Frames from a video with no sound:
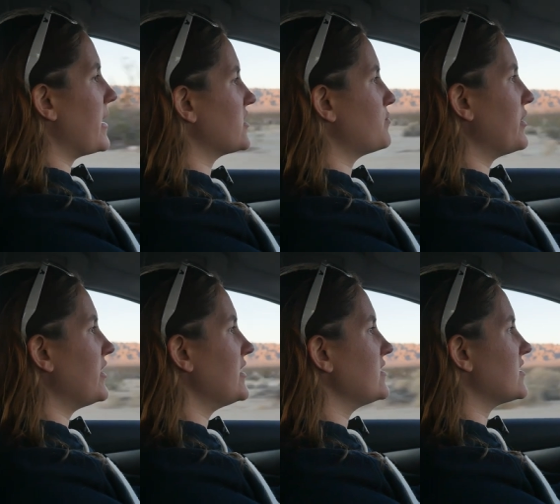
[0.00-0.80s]
my
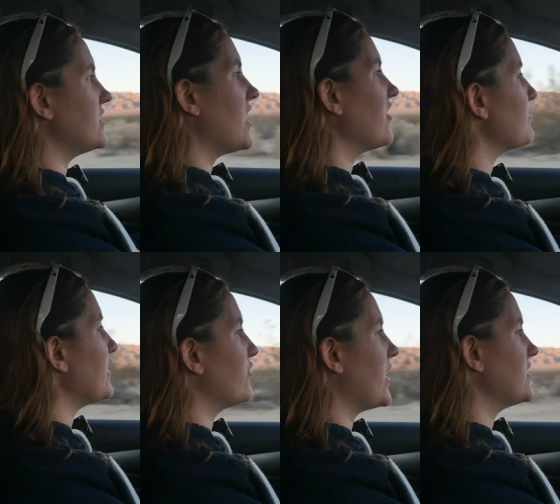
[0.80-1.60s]
experience. None of
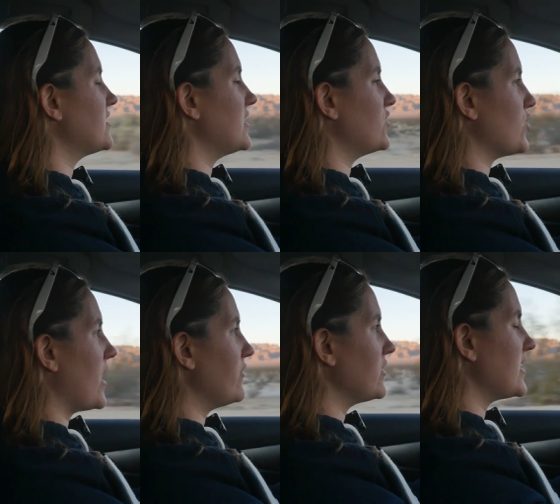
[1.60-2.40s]
my friends did
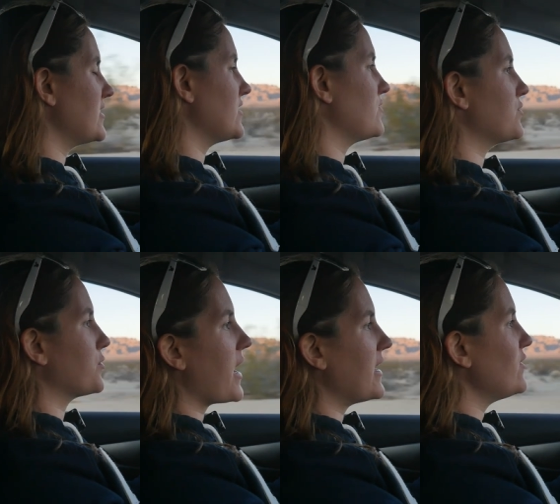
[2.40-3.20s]
driving lessons
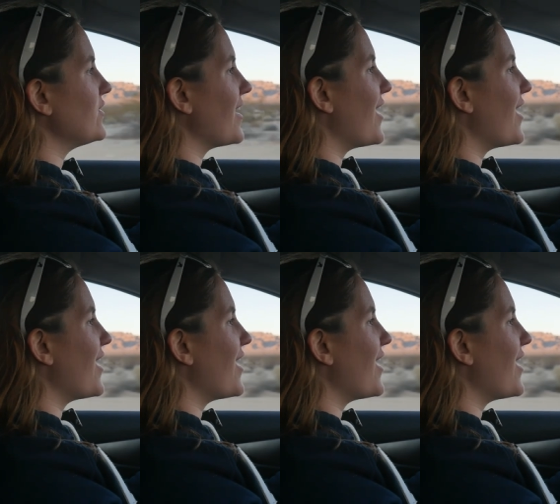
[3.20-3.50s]
through anything